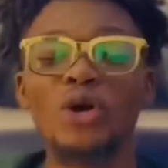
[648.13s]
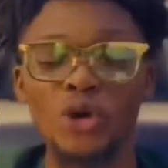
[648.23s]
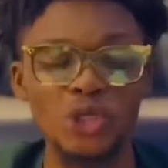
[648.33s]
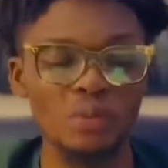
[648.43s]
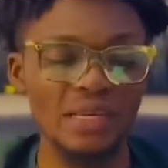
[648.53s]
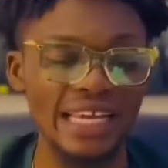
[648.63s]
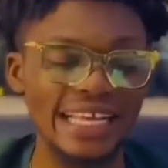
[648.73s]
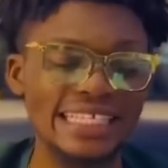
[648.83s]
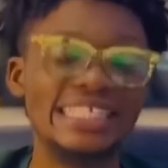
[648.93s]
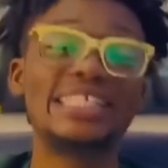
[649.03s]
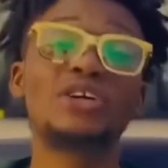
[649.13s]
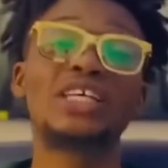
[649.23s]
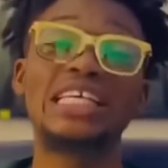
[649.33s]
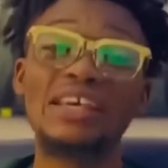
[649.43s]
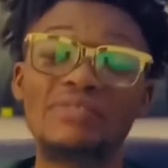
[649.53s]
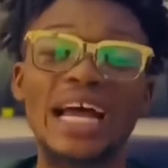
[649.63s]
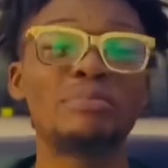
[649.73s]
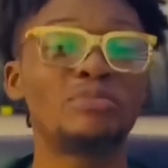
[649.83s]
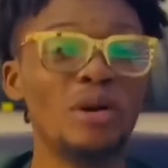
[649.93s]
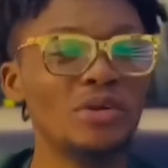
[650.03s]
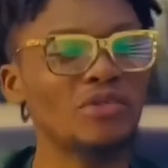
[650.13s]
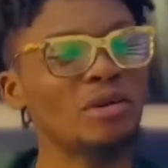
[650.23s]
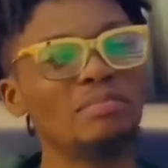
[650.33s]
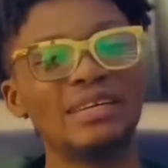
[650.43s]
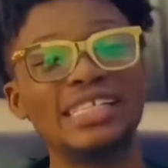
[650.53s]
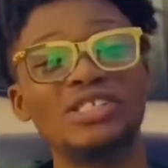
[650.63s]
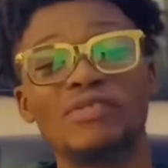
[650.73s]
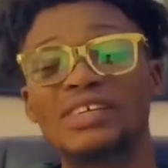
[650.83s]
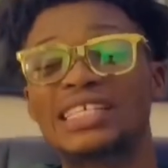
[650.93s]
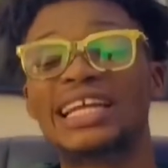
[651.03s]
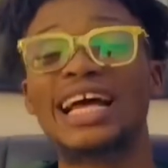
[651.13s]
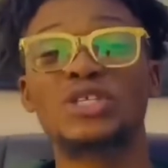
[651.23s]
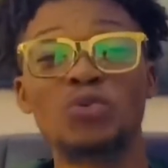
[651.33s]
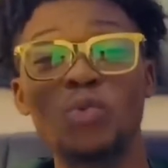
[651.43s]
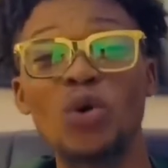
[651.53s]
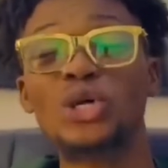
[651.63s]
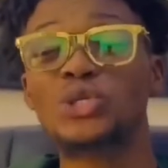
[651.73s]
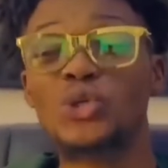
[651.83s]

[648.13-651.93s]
going to be getting the gift I promised from the beginning of this class, worth